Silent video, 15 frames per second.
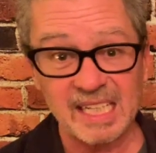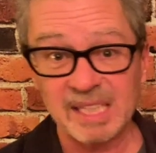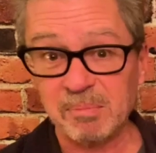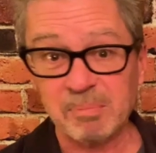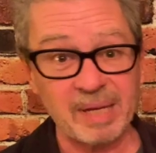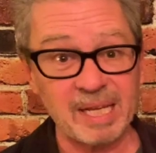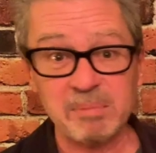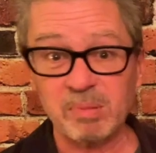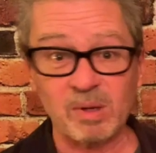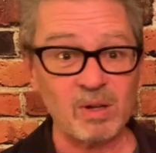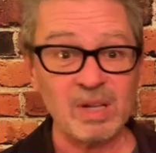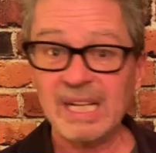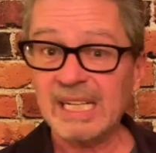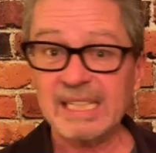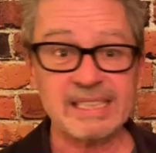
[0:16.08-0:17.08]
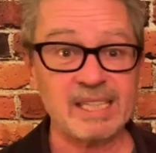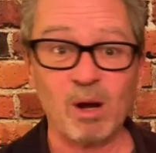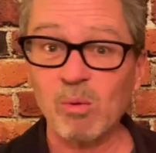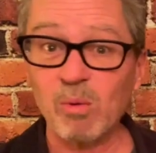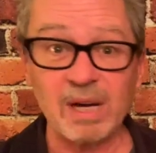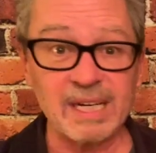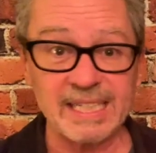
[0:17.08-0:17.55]
of the people
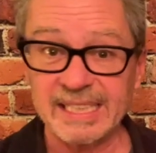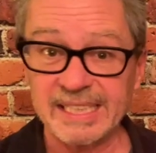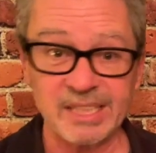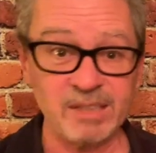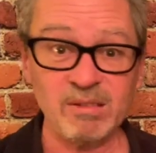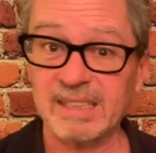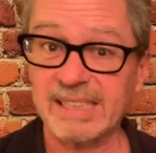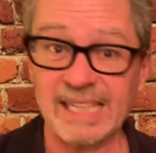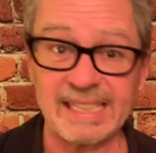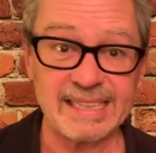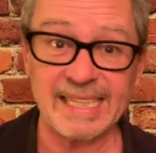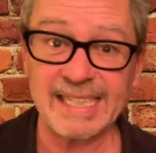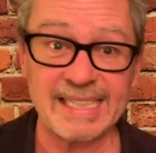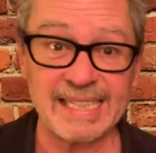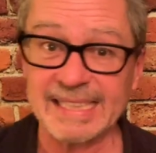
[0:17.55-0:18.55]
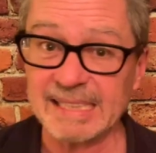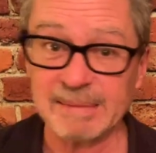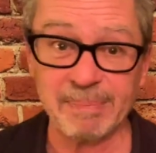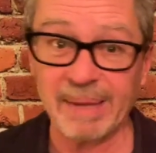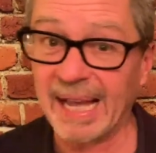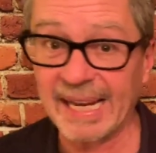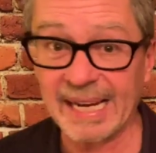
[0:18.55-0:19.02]
don't want to do it. They think it's a
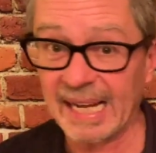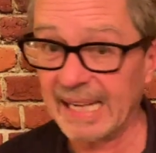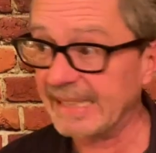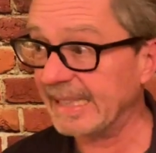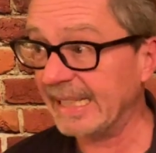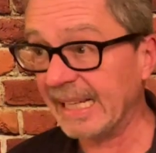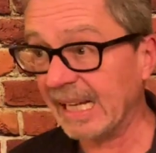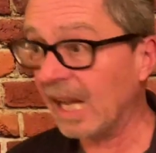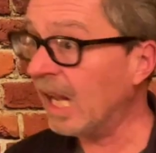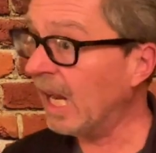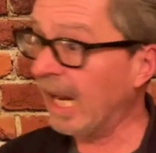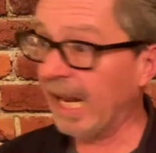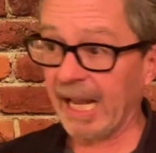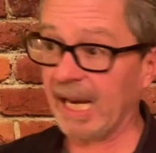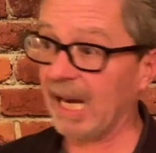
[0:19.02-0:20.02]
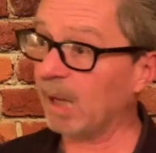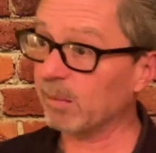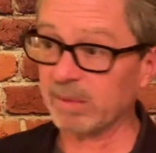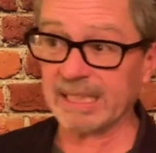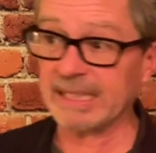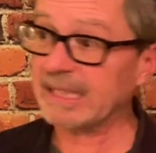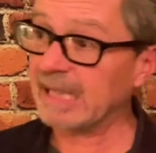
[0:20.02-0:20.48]
bad idea. And
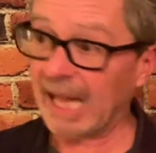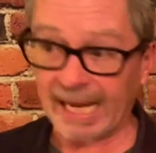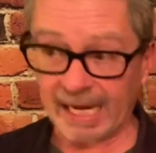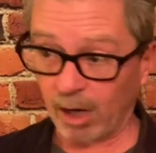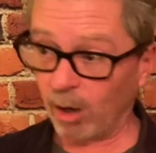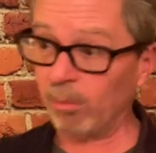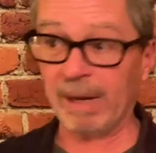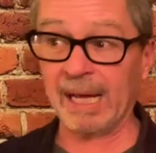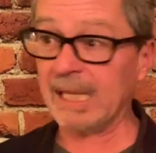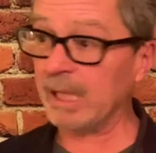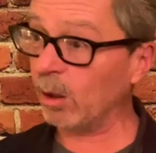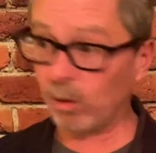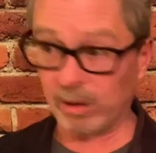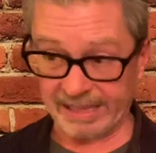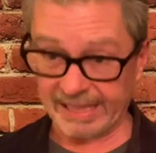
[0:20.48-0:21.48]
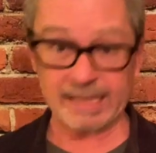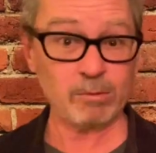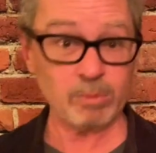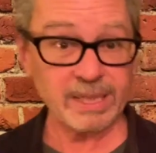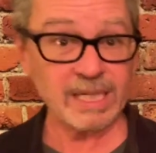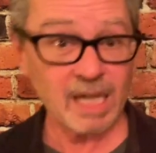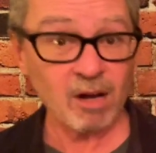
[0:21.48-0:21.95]
I'm just like, oh my Lord, here
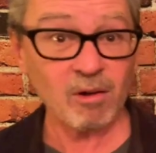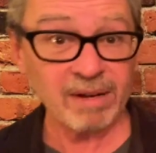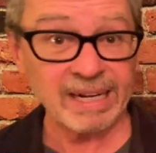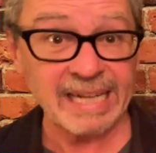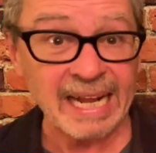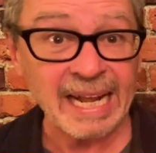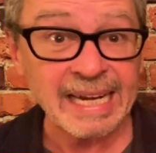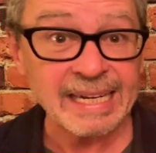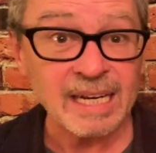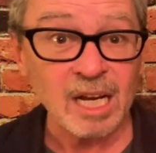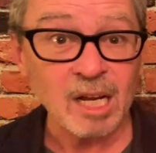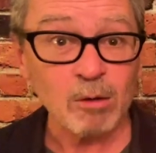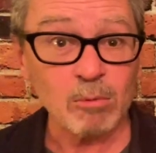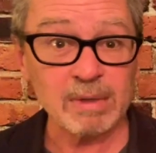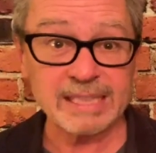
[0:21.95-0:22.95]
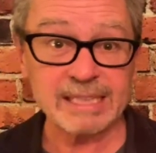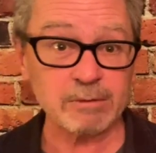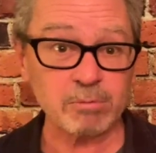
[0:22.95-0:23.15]
we go again. What's